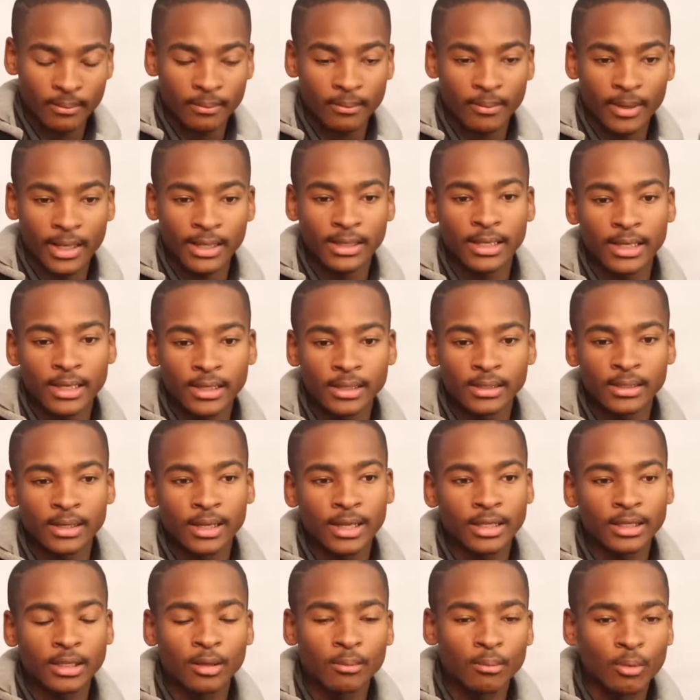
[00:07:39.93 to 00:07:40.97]
But then
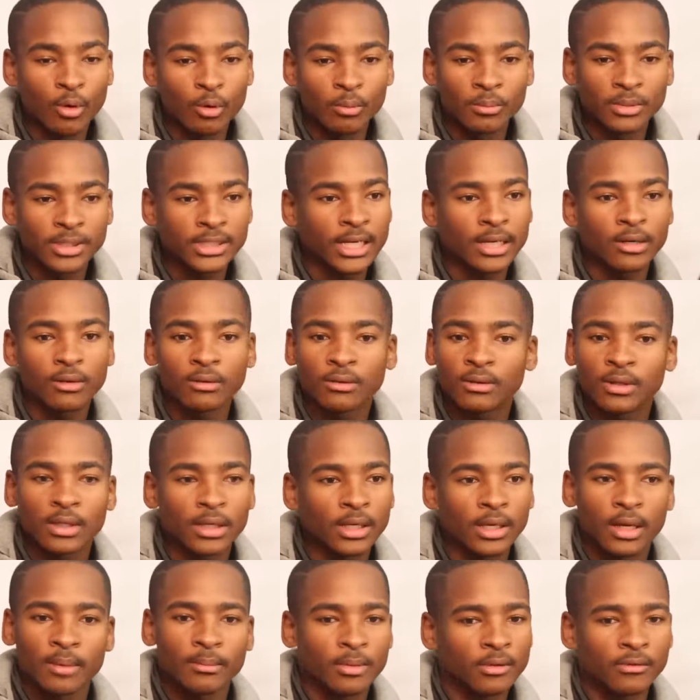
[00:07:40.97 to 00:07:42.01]
at the moment, I don't
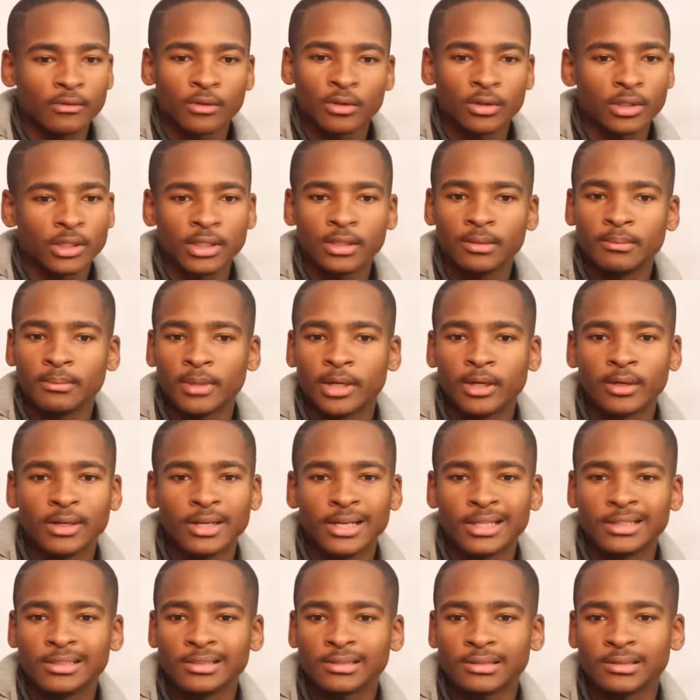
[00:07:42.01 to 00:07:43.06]
think I'm ever going to get married
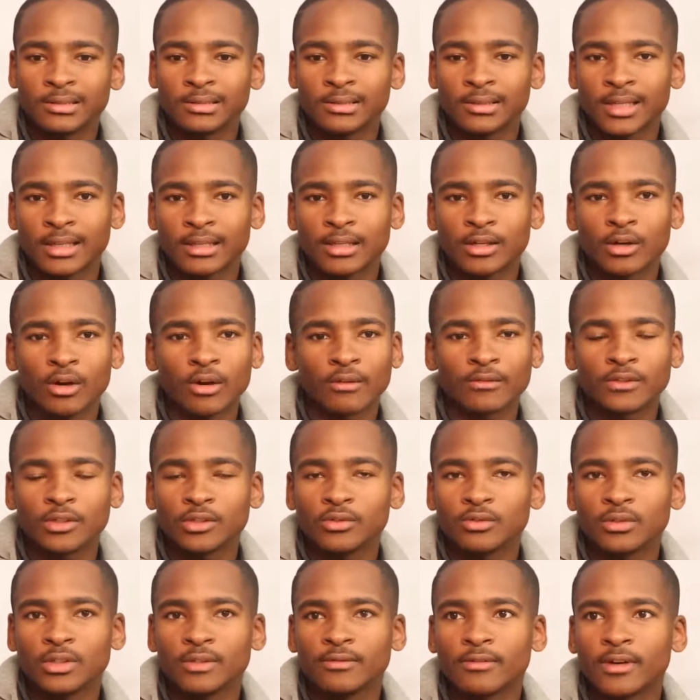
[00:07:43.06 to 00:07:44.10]
until I think after
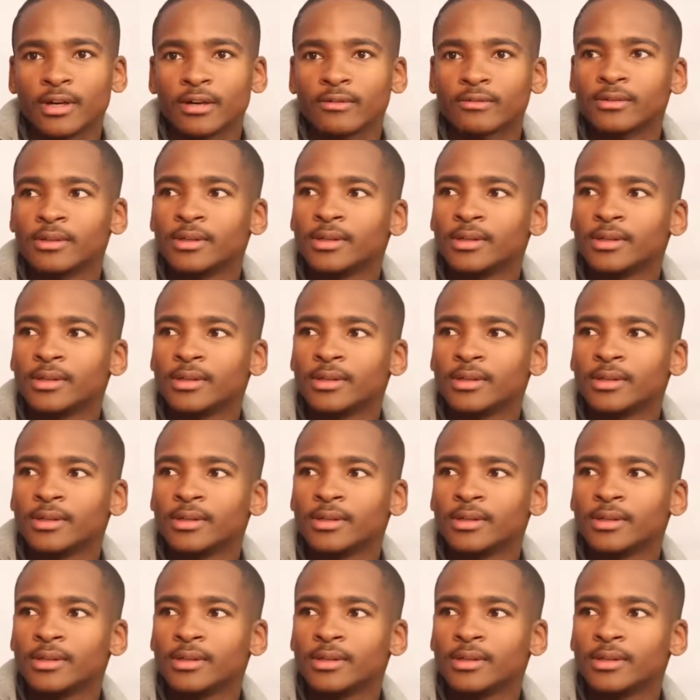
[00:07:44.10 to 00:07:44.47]
25.